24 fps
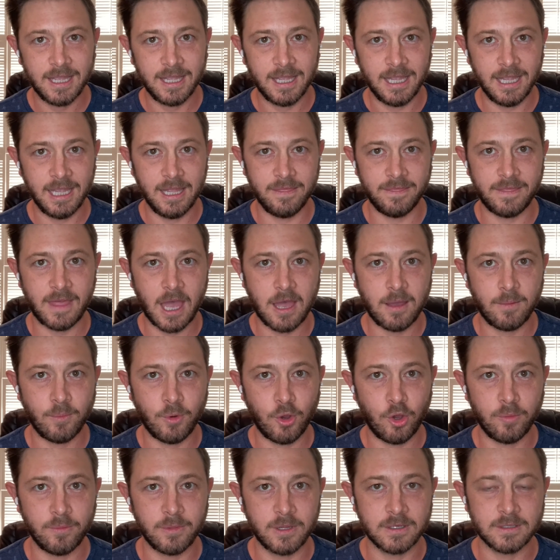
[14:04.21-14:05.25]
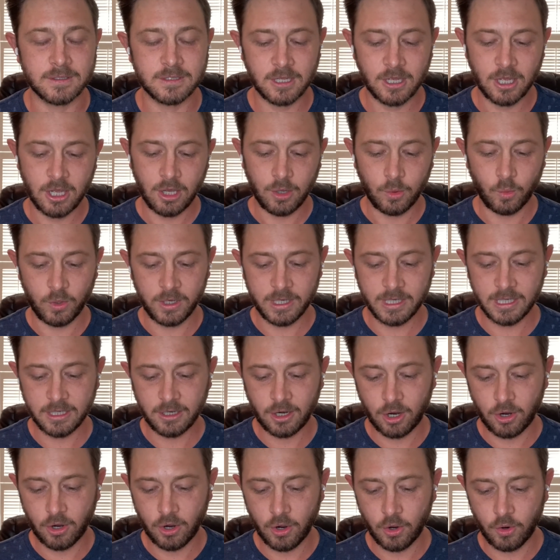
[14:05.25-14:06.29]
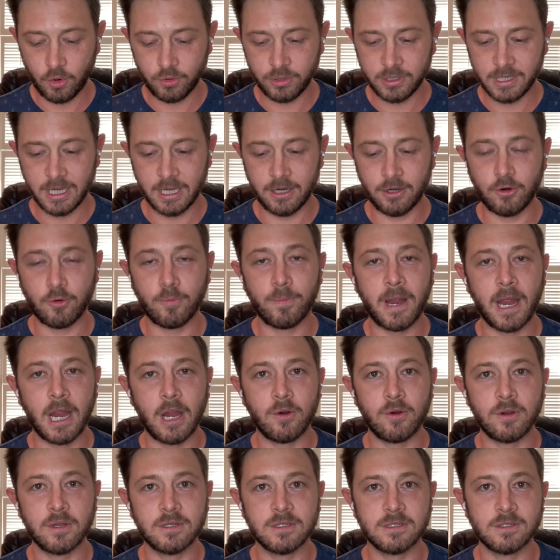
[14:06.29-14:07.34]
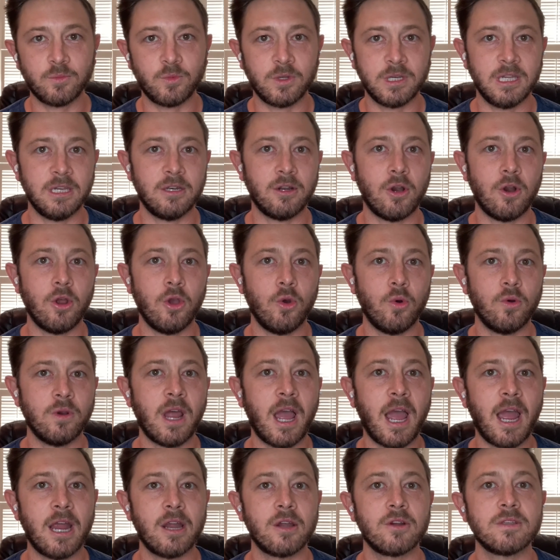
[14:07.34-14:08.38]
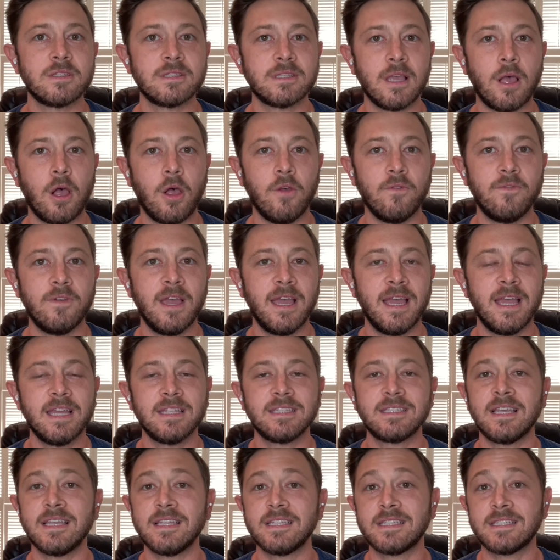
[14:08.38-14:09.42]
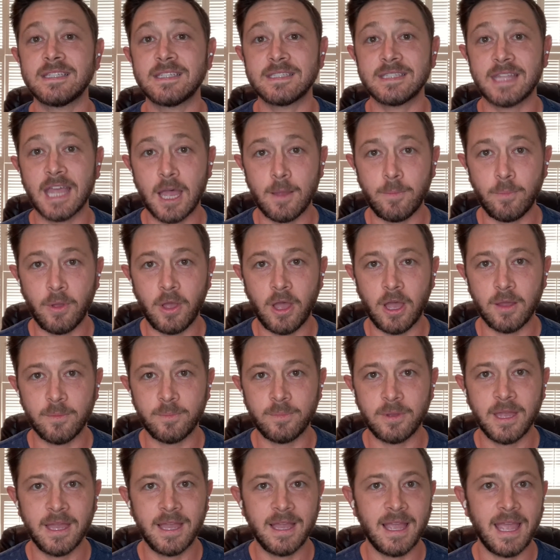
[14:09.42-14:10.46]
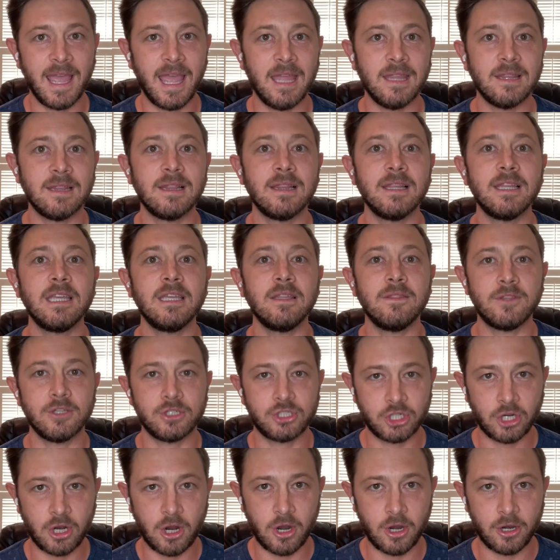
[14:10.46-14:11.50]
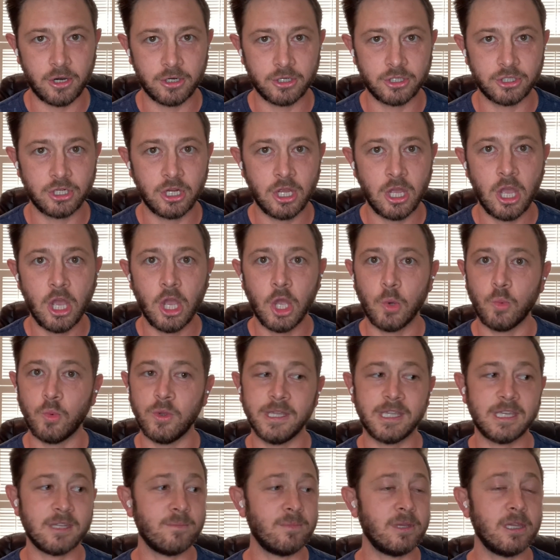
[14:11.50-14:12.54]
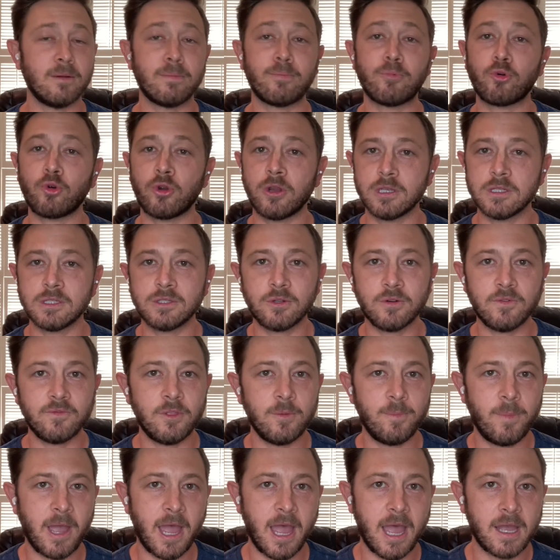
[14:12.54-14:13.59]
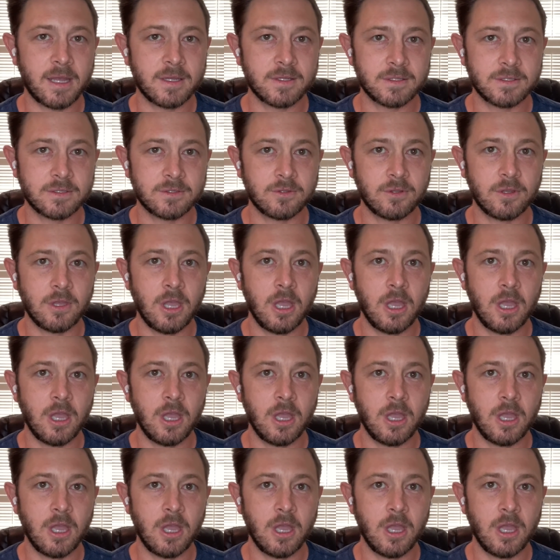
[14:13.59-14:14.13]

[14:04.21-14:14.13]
in that moment. We need our own inner parent. We need our own higher self to step up and lead the charge. We can be a prisoner of the past,